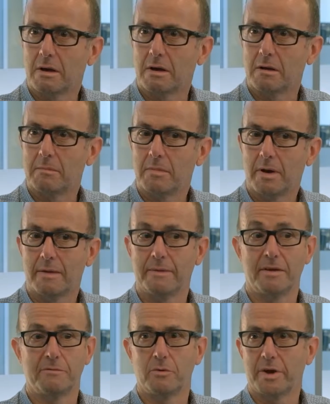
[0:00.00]
um, and
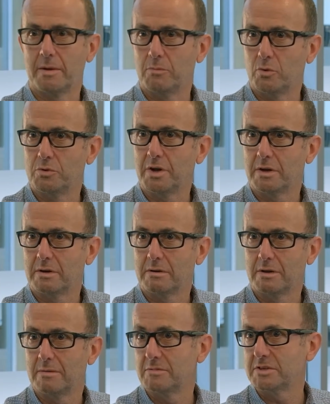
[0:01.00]
therefore getting more done
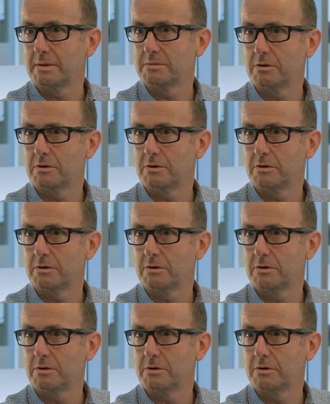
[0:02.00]
in the same